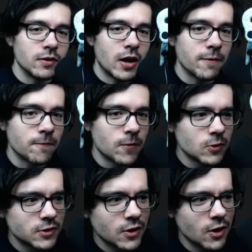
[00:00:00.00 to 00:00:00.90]
I
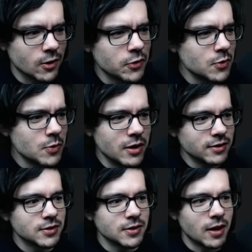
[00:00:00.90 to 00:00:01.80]
first got clued
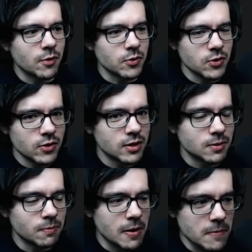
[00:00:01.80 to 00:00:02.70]
into how good
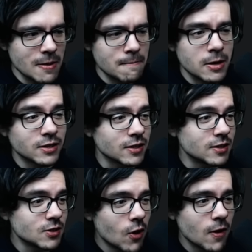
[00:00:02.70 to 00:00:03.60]
this might be because I
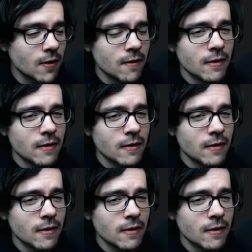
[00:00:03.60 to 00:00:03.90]
saw